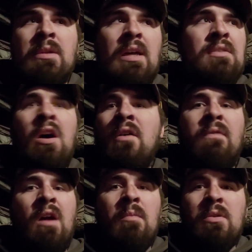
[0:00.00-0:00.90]
that's all
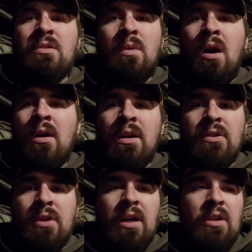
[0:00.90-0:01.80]
farmers. We're all going to
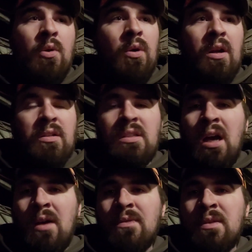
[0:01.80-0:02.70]
try and do it
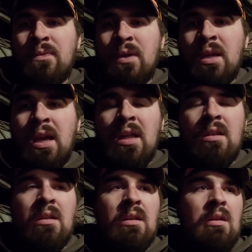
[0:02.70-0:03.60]
ourselves if we can.
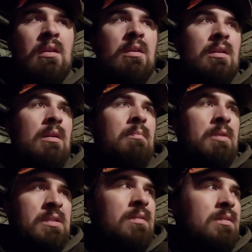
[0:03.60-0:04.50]
But
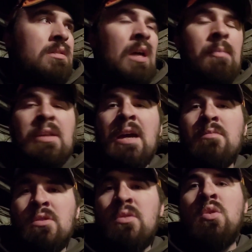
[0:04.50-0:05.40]

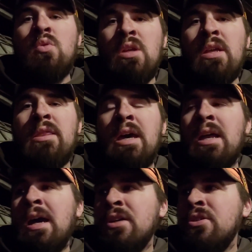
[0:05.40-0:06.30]
sometimes you do need that
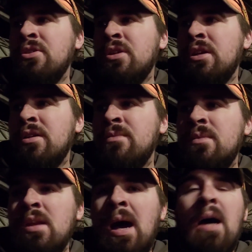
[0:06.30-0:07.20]
extra
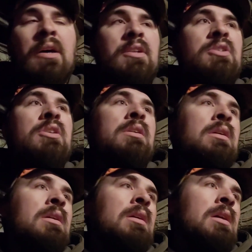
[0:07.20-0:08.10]
knowledge.
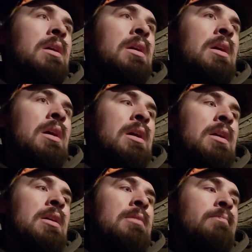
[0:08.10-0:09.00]

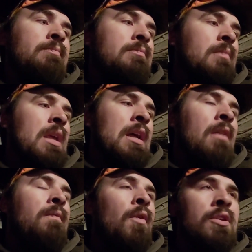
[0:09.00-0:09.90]
And
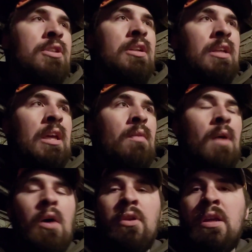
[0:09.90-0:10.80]
unfortunately,
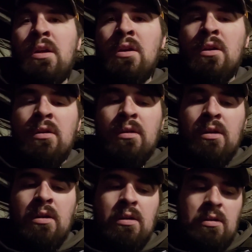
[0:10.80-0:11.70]
around here,
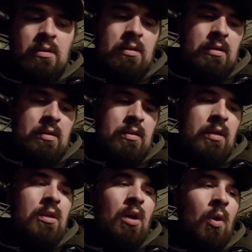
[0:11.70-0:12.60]
the
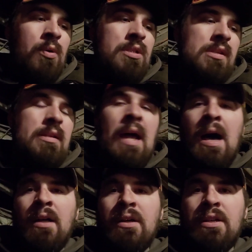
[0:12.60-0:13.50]
goat
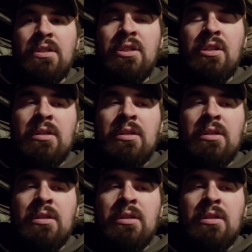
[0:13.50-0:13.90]
knowledge,